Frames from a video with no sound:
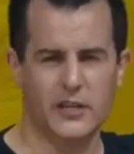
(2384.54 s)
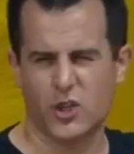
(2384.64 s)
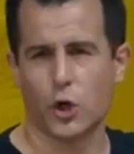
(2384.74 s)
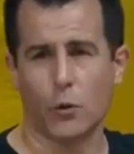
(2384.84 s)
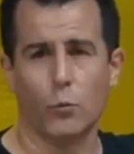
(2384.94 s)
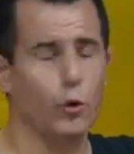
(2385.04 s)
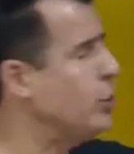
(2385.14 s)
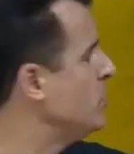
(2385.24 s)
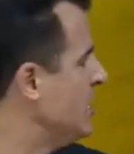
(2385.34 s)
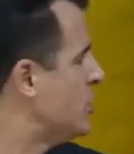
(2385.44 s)
is a term we'll
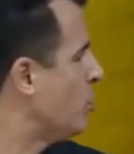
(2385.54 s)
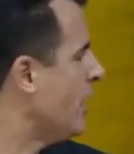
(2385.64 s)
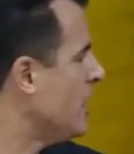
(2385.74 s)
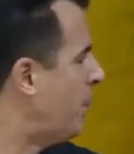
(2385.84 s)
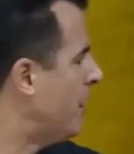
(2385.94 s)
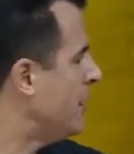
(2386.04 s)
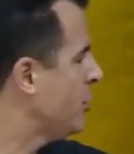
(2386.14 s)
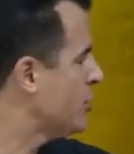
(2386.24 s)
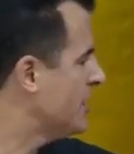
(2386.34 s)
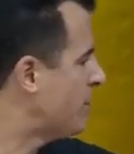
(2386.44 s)
use this week, but
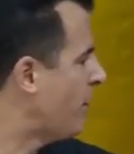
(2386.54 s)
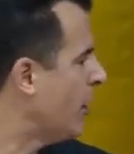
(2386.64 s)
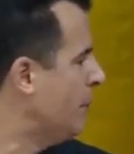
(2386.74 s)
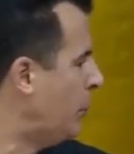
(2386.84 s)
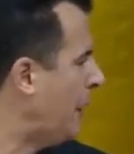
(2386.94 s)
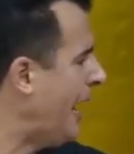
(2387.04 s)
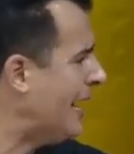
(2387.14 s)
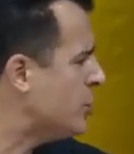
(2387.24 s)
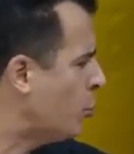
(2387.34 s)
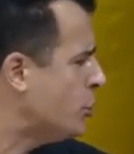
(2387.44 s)
there's this variable
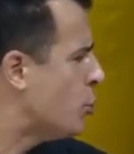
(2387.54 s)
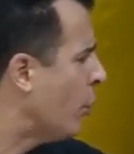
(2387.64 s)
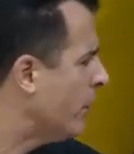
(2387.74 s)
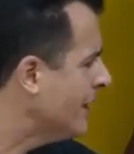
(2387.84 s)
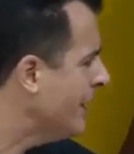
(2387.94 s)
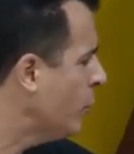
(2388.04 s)
h, which weirdly,